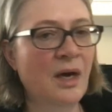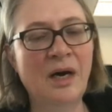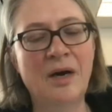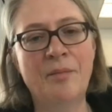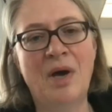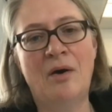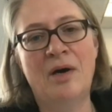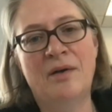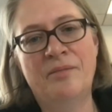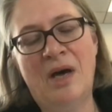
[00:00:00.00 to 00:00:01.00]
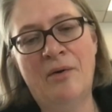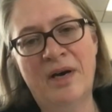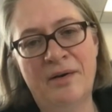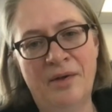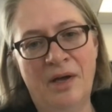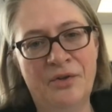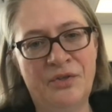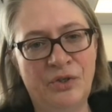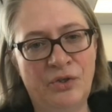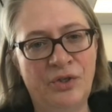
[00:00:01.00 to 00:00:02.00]
Our
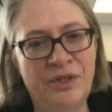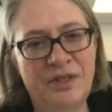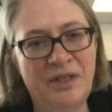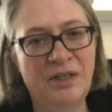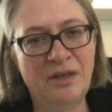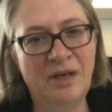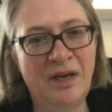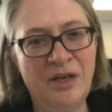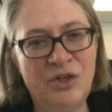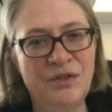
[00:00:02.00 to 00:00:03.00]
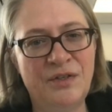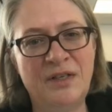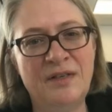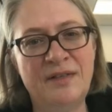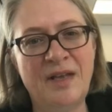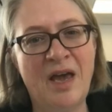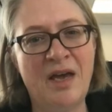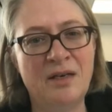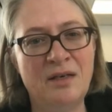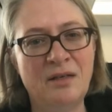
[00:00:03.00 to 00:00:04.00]
security agencies
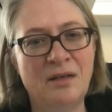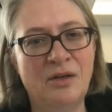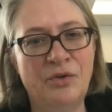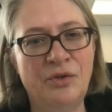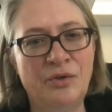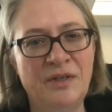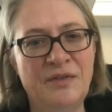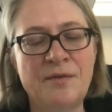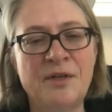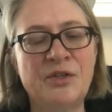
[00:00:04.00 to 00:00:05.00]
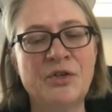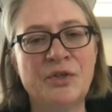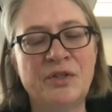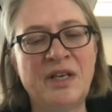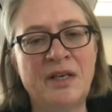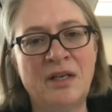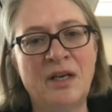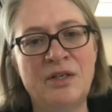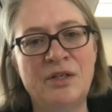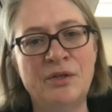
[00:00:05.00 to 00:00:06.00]
and units. There's also a
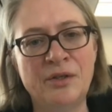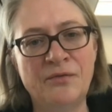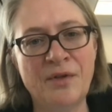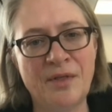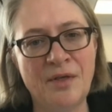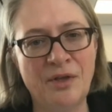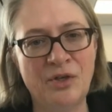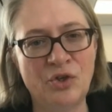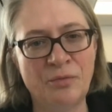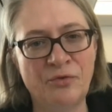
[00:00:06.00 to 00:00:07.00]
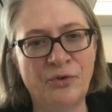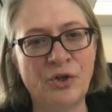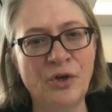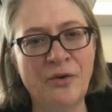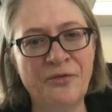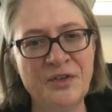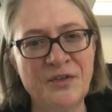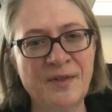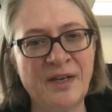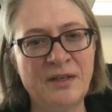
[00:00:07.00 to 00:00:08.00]
dedicated unit within the German Foreign
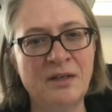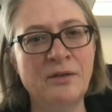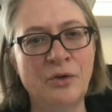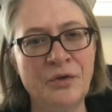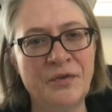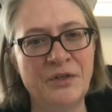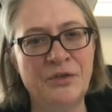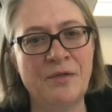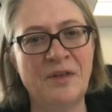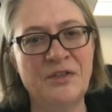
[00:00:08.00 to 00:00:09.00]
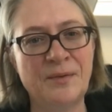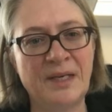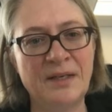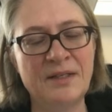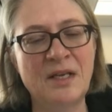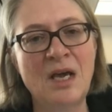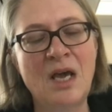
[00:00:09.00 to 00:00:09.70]
Office that looks into these things,